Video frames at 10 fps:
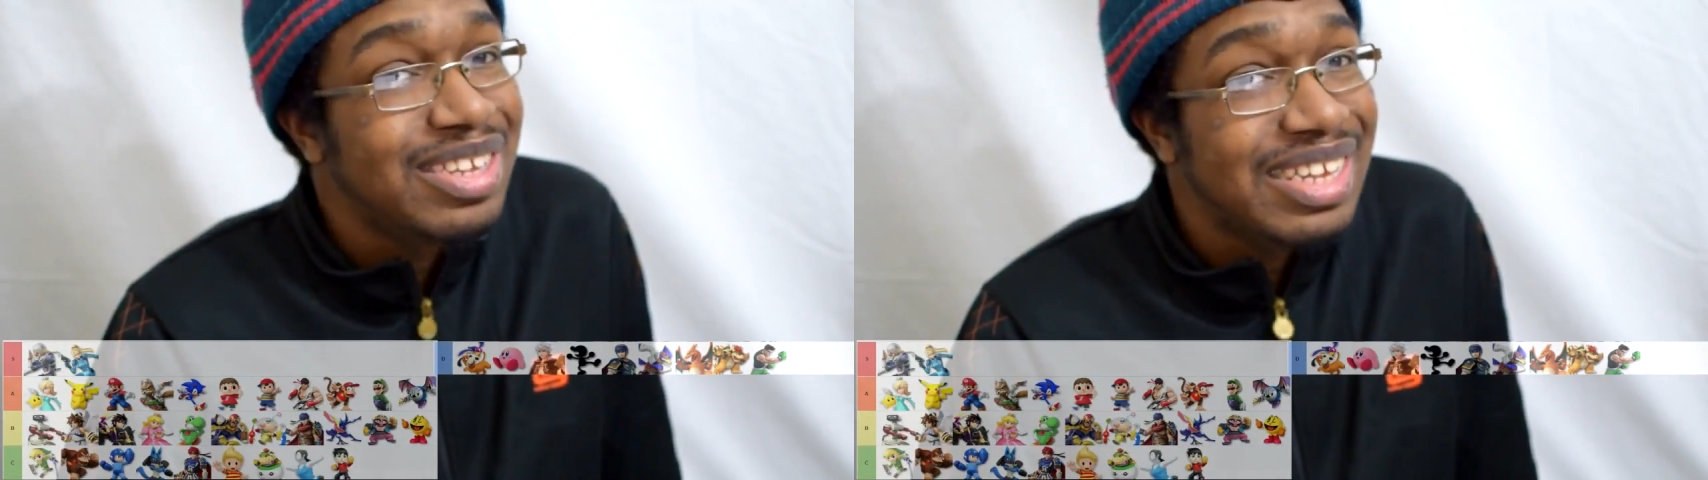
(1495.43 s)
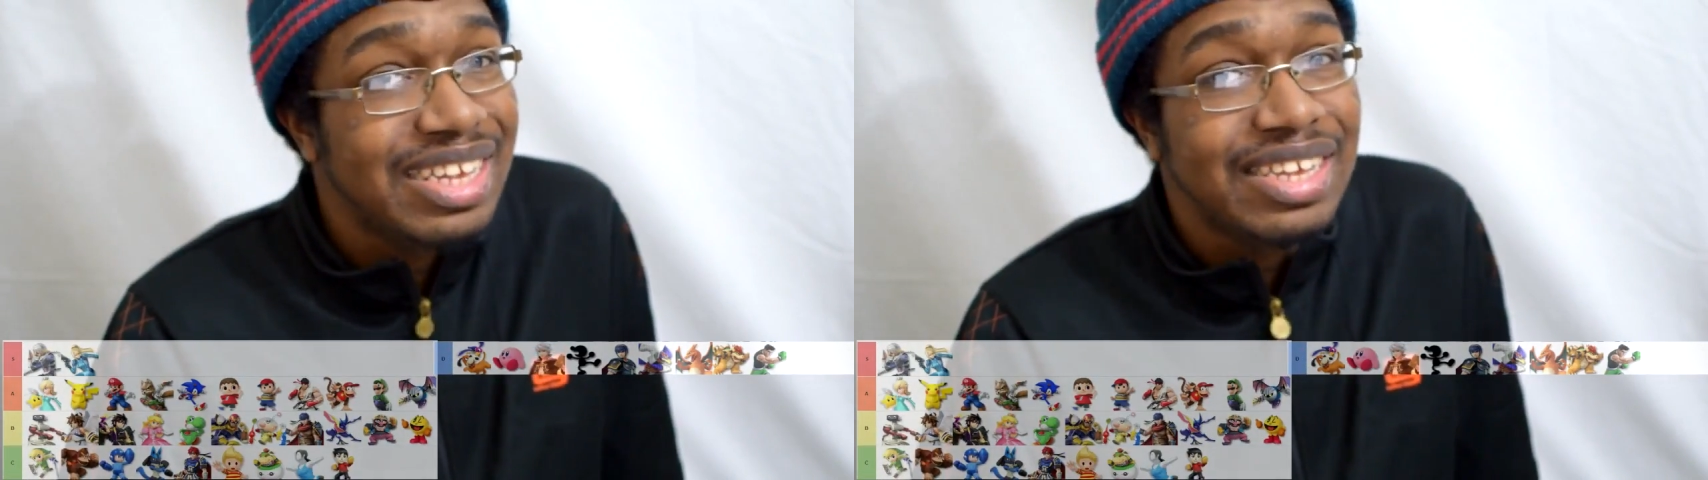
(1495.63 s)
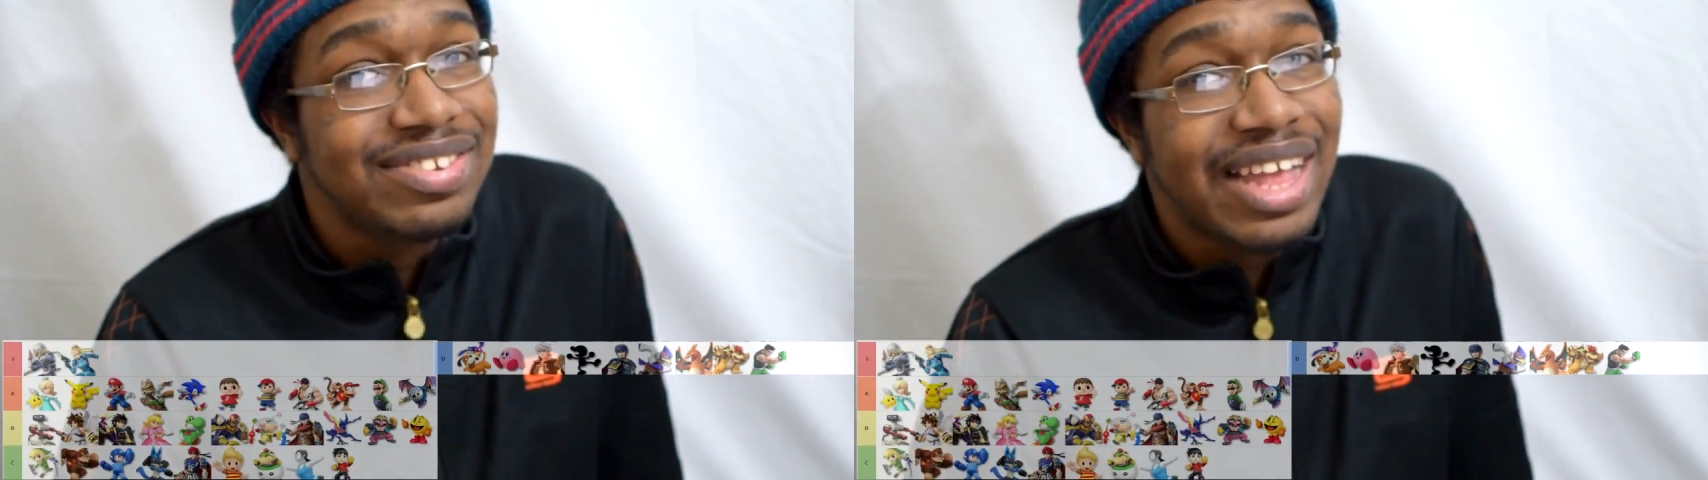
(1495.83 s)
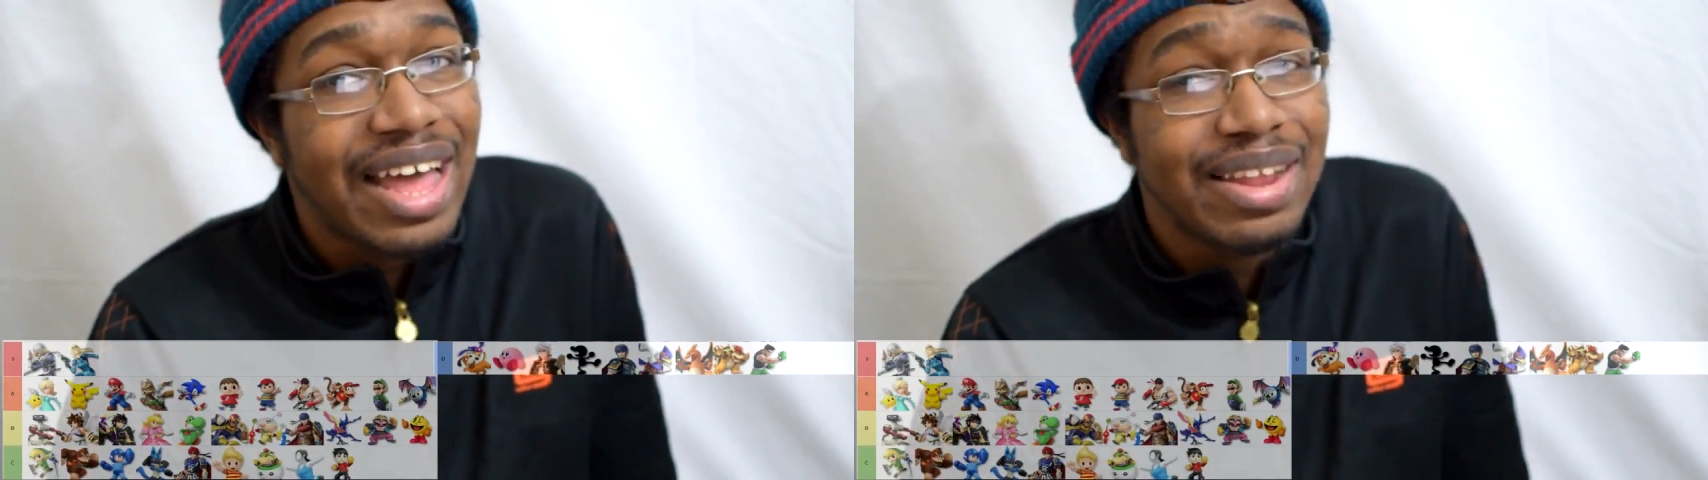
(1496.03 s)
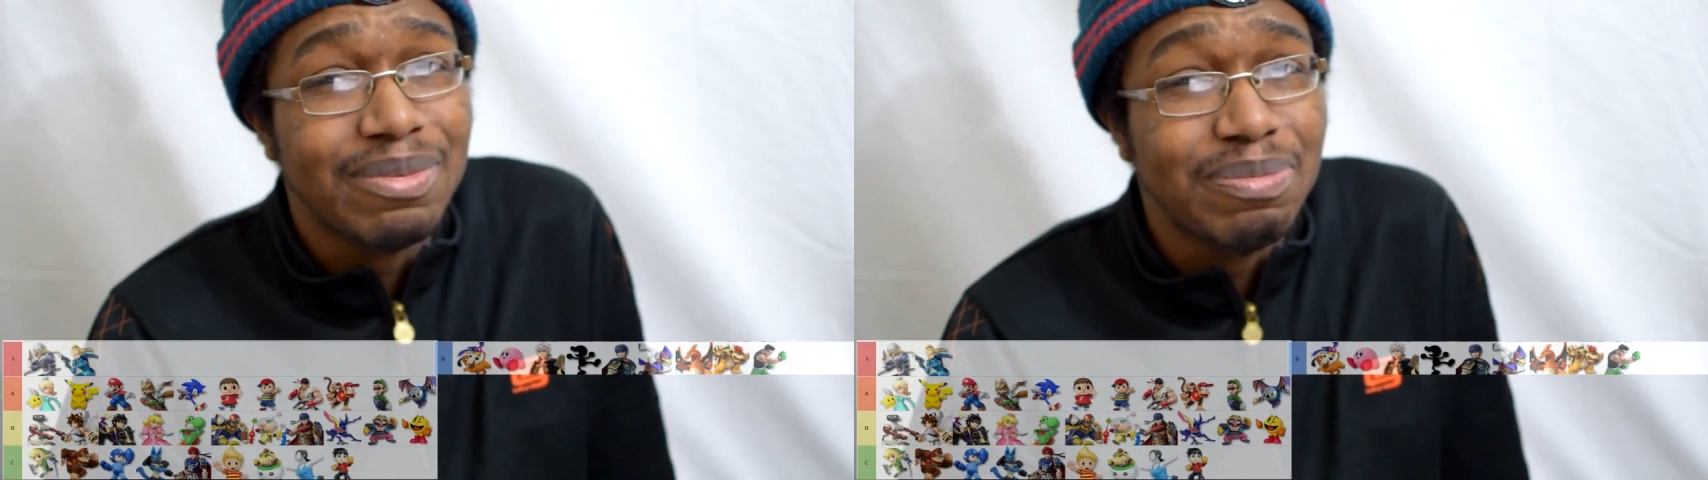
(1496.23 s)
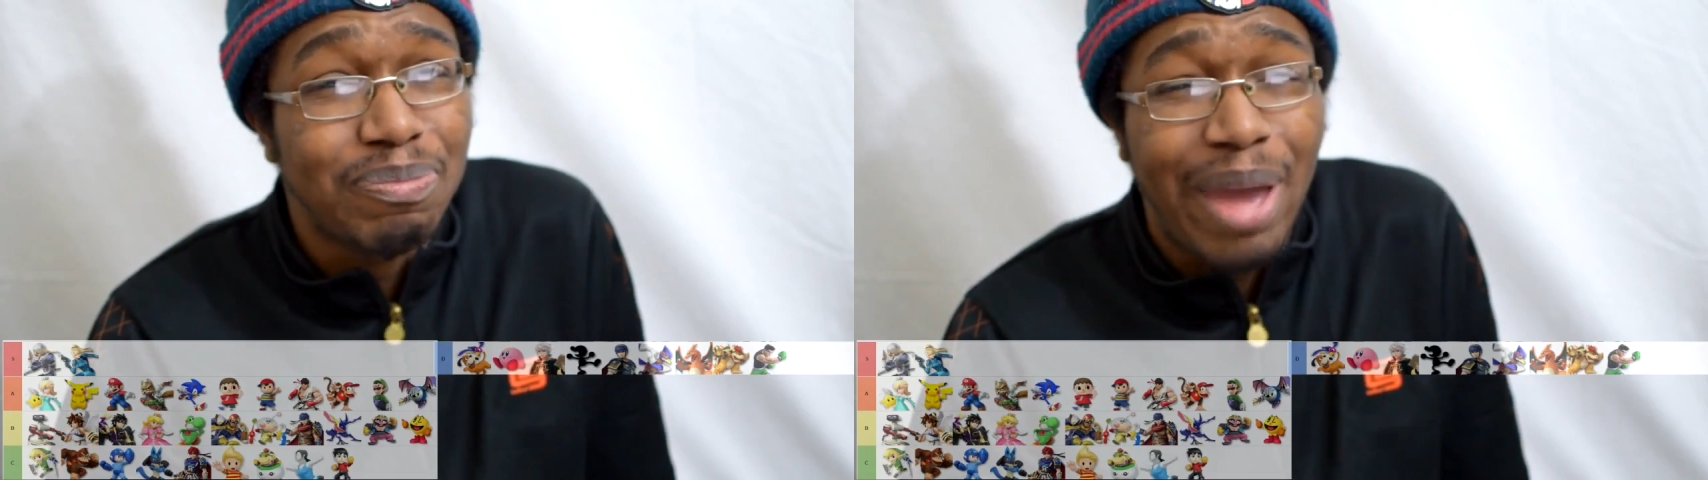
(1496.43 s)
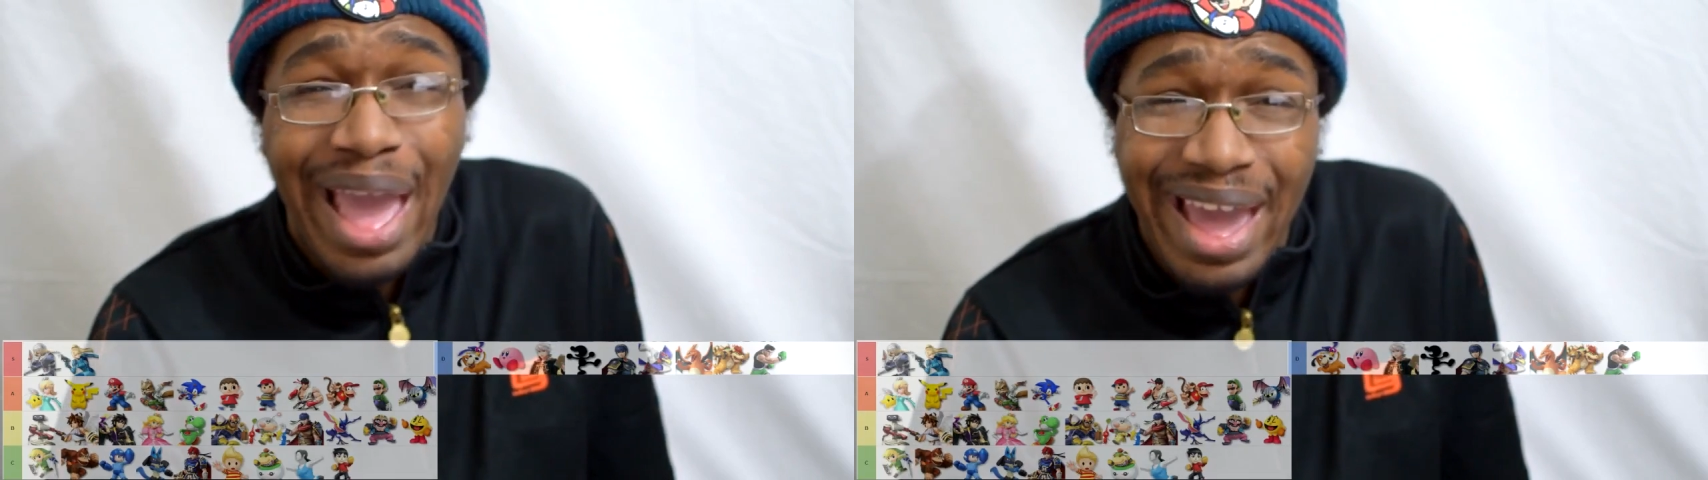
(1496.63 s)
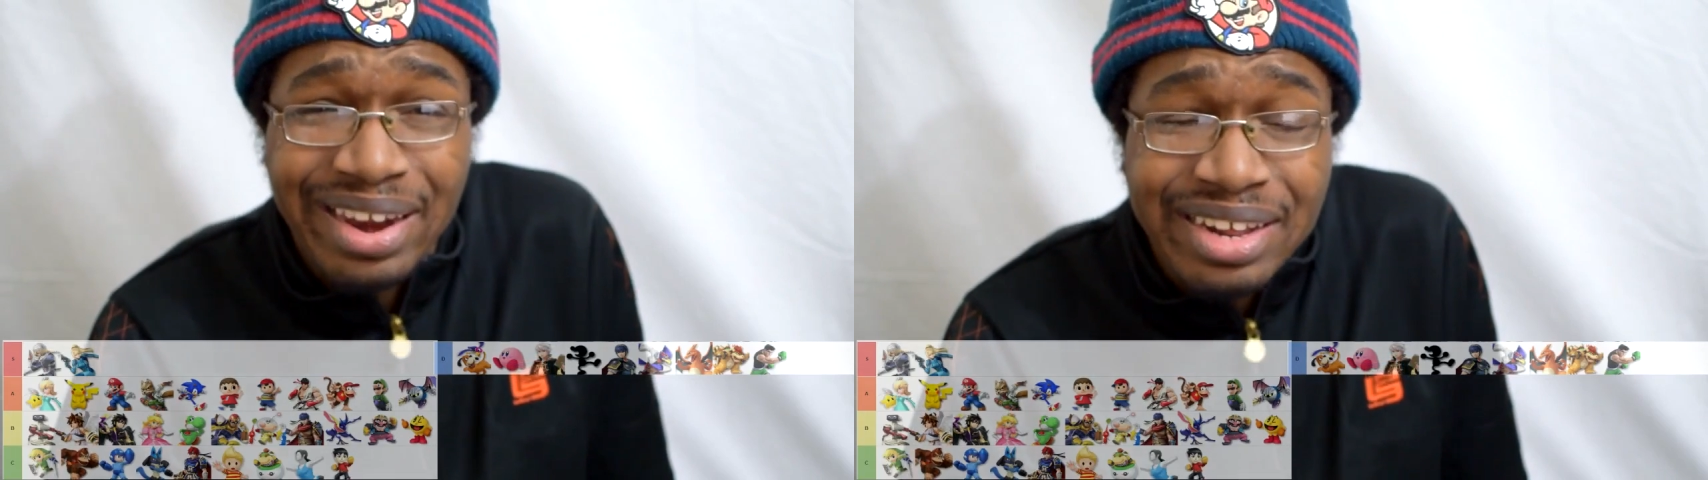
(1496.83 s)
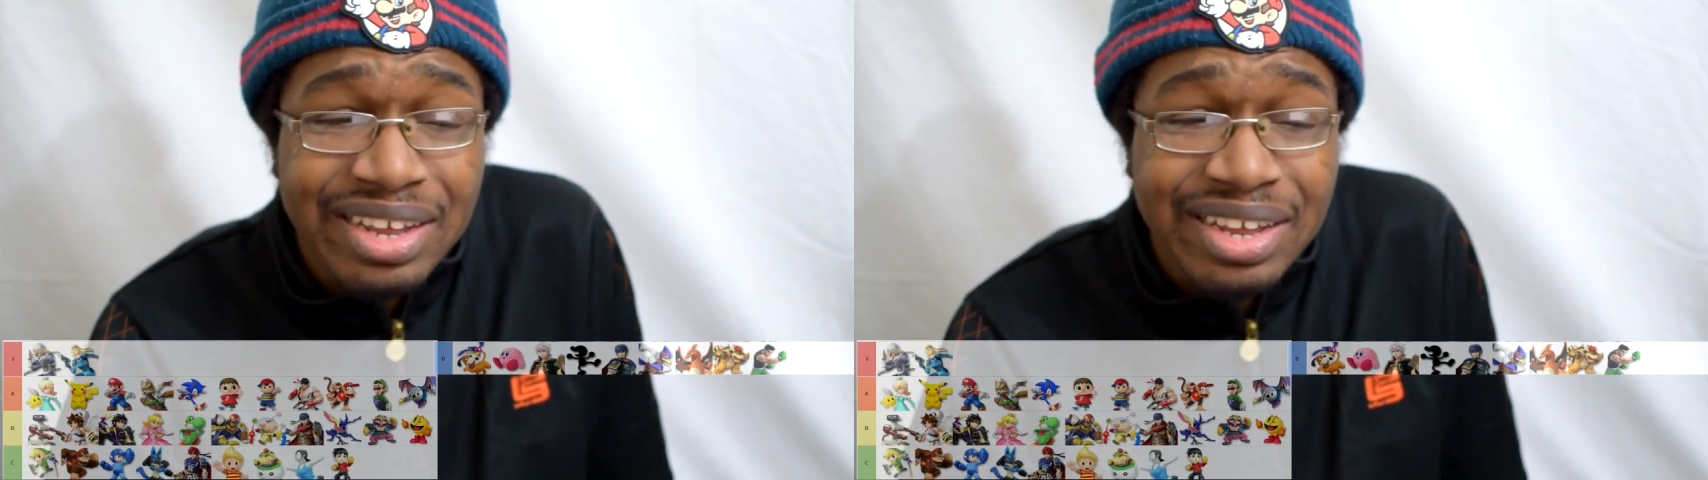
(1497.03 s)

he's not bad.